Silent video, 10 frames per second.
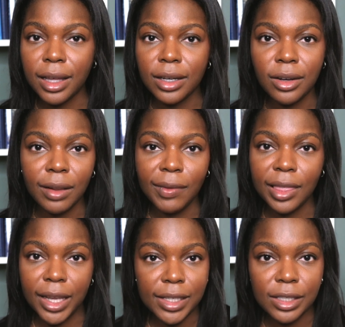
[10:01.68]
I did not even
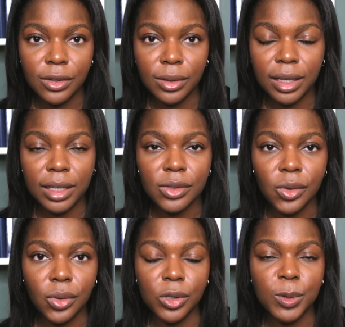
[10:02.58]
think to do that.
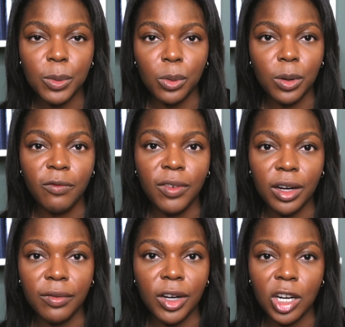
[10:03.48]
So those people were
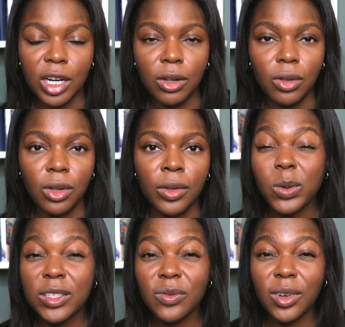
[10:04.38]
very, very critical, as
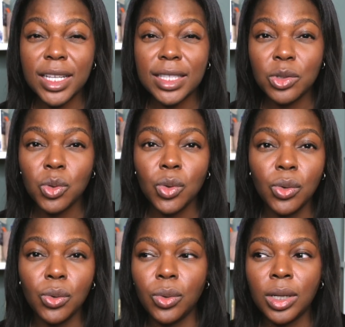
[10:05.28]
well as friends
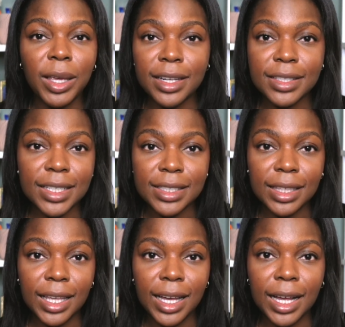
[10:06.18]
who beta
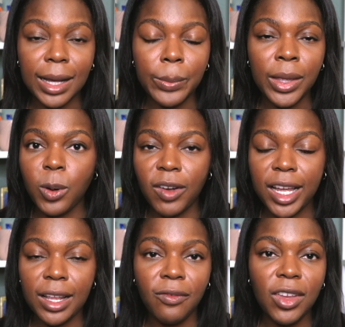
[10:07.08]
tested the app,
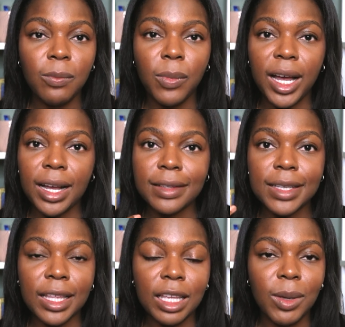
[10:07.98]
providing feedback,
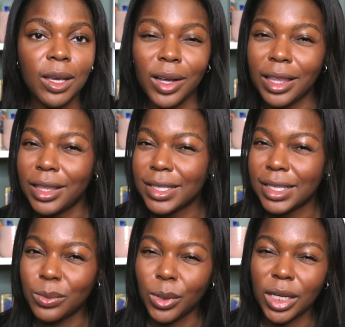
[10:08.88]
telling me, okay, this
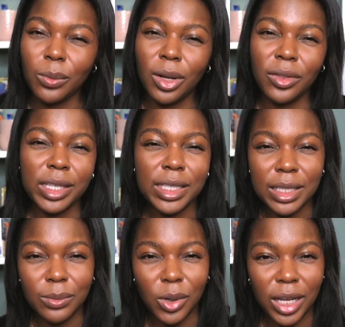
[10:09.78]
isn't working well. This
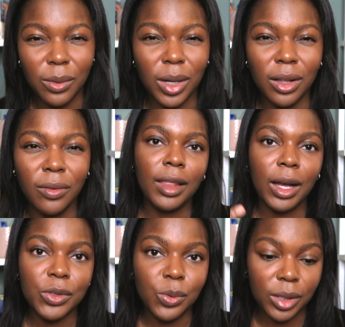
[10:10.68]
isn't working well.
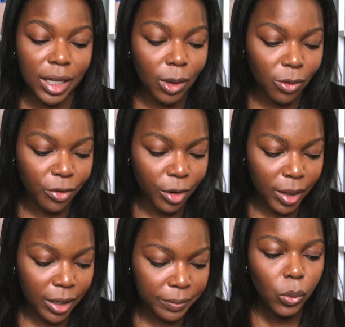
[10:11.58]
That was really helpful for
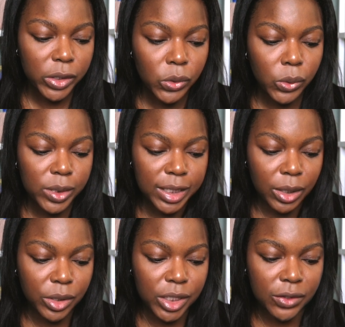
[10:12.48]
me. What tools,
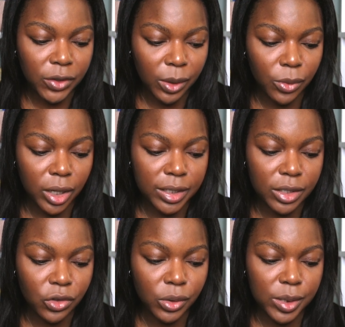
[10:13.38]
languages, frameworks
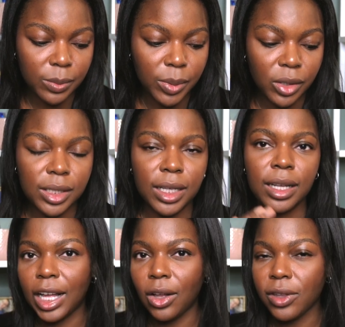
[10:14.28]
did you use to build
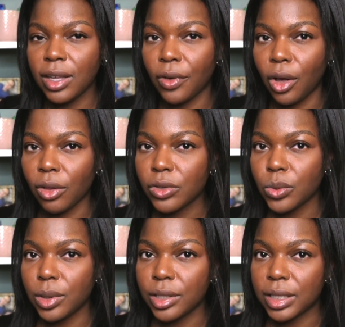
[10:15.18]
it? I'll leave all the
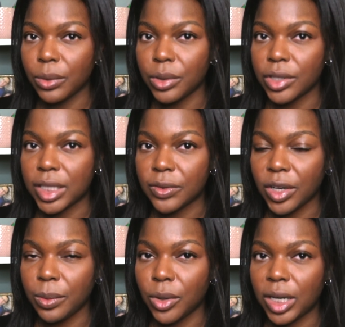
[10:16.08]
tools, languages,
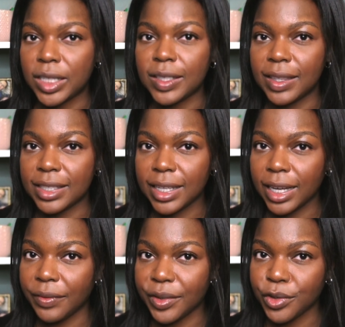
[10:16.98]
frameworks to the
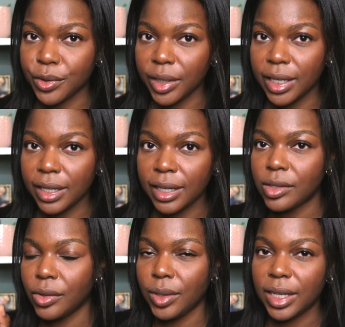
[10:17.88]
side of the screen
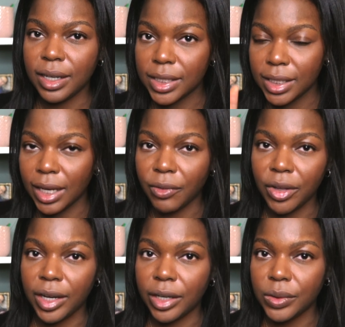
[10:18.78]
so you can see
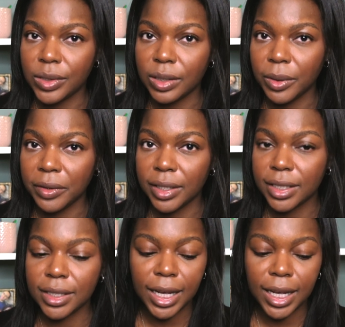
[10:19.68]
everything I used to build this